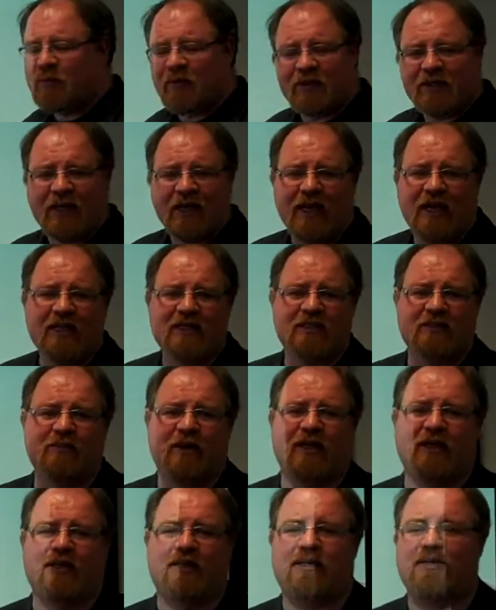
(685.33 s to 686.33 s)
about the ADDIE
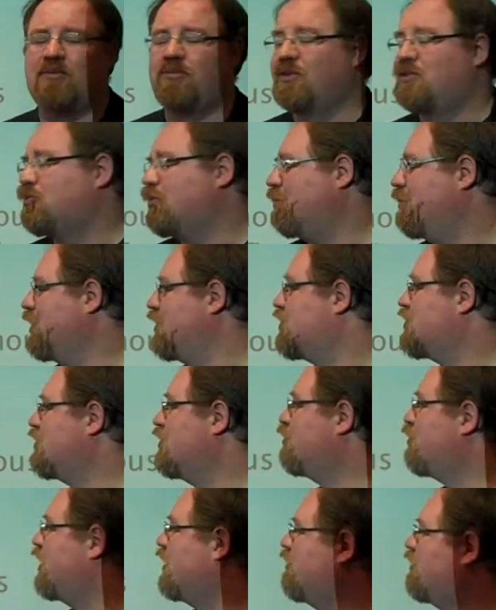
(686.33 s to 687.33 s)
model, which we
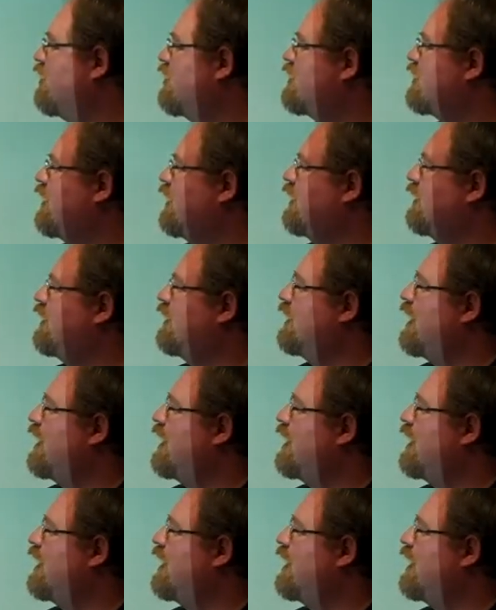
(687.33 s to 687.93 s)
mentioned previously, the